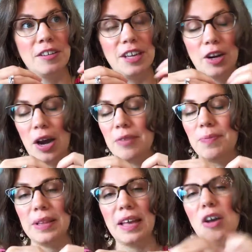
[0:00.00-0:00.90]
you know, I'd
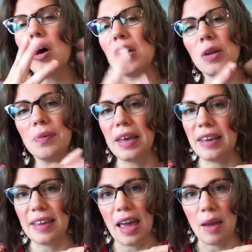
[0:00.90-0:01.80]
be like, oh, I'm going to play
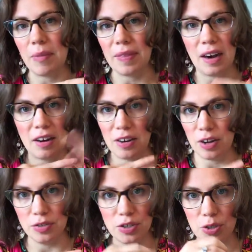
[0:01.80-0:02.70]
a game and then I'm going to
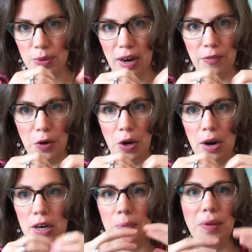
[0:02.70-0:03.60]
go do whatever, or
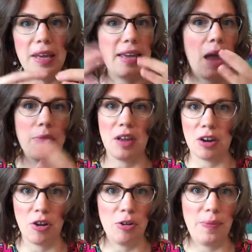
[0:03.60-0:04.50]
I'm going to play a game and then I'm
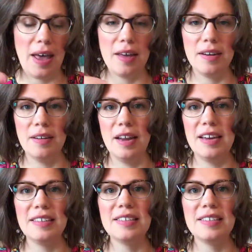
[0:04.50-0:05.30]
going to go to bed. And